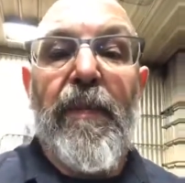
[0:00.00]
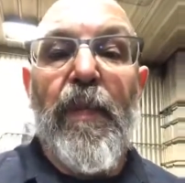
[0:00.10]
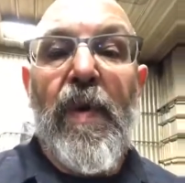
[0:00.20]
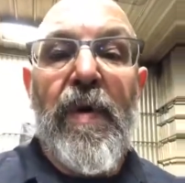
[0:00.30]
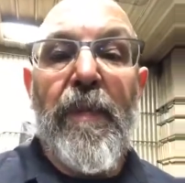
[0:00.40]

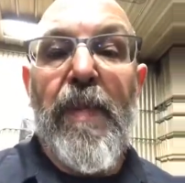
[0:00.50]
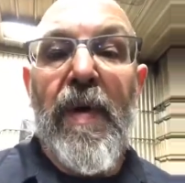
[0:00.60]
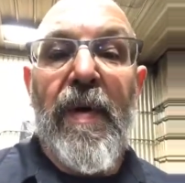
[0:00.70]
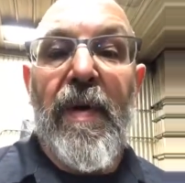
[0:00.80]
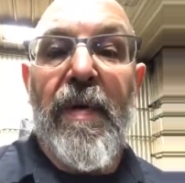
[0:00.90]
one
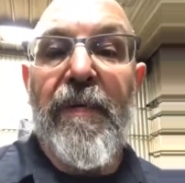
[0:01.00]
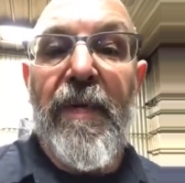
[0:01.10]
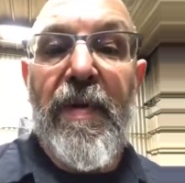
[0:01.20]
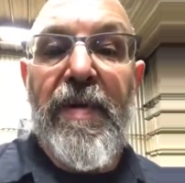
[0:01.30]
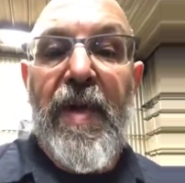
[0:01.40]
part of
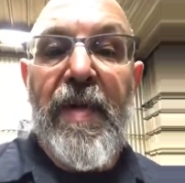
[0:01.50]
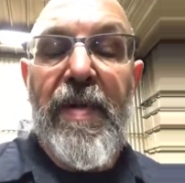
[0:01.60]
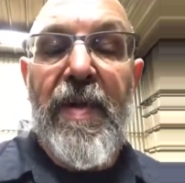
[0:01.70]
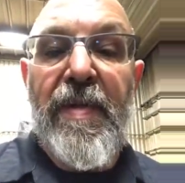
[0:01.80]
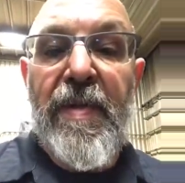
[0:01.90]
the
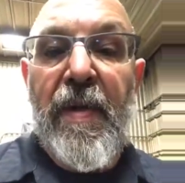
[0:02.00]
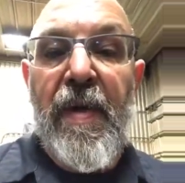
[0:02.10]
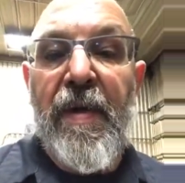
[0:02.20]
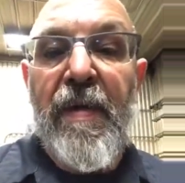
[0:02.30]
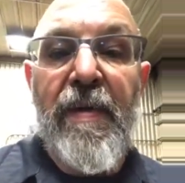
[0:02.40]
JT
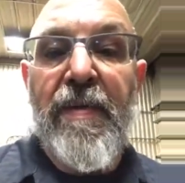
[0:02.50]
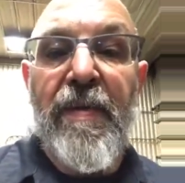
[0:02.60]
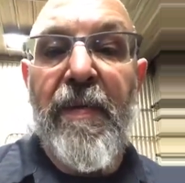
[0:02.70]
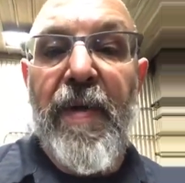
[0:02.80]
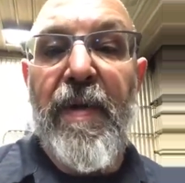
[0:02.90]
slider so
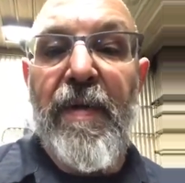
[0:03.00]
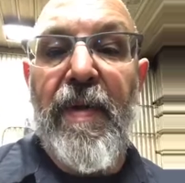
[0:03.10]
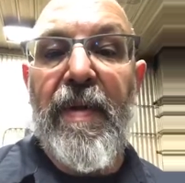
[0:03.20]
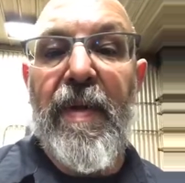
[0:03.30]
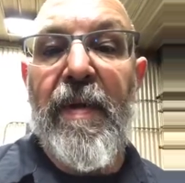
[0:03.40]
we can
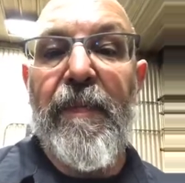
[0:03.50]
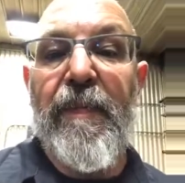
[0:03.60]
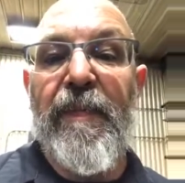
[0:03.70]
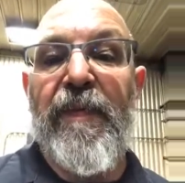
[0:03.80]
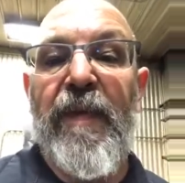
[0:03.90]
get them
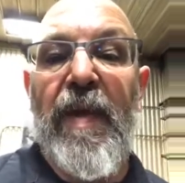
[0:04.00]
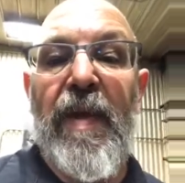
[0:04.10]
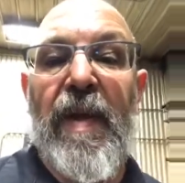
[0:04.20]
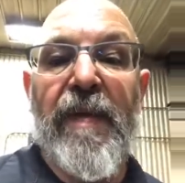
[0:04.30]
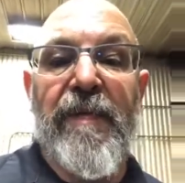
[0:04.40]

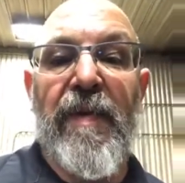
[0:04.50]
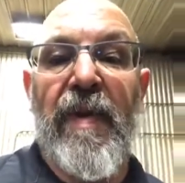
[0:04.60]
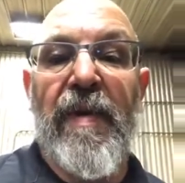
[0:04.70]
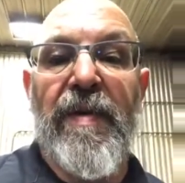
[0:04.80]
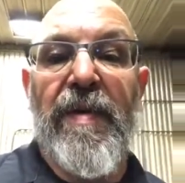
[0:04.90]
fitted after
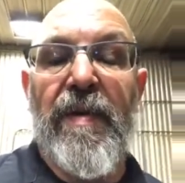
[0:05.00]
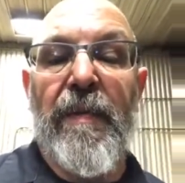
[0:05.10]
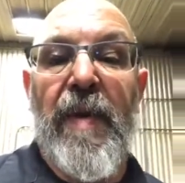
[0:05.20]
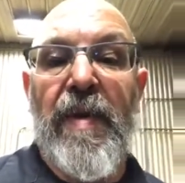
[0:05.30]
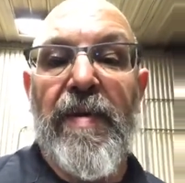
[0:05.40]
lunch
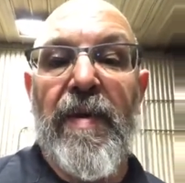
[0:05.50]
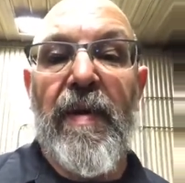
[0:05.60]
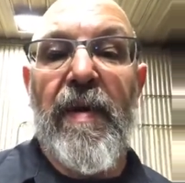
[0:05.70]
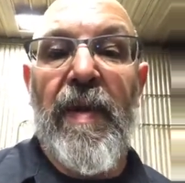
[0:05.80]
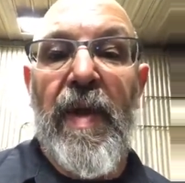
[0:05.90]
and make sure
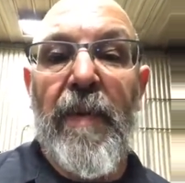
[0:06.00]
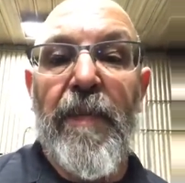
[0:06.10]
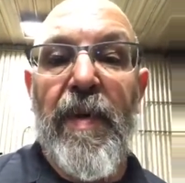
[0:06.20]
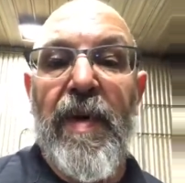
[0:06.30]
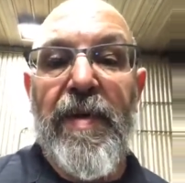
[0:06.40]
all that
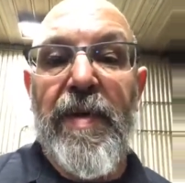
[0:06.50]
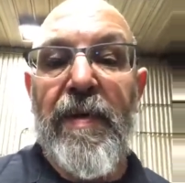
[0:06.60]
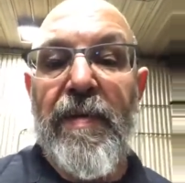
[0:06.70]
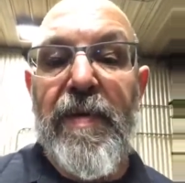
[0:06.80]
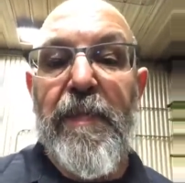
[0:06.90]

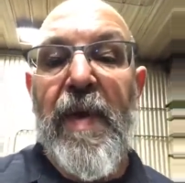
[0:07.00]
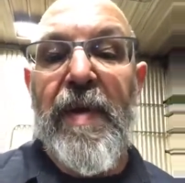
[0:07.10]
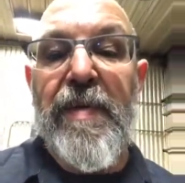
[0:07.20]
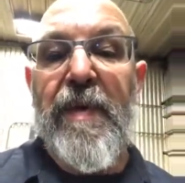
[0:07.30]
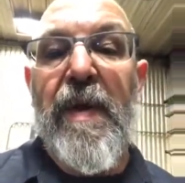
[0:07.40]
production
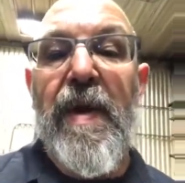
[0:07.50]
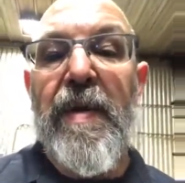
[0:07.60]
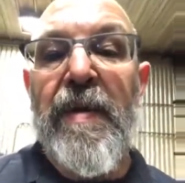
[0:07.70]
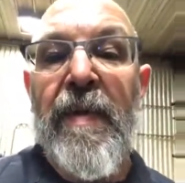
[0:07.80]
specs are right.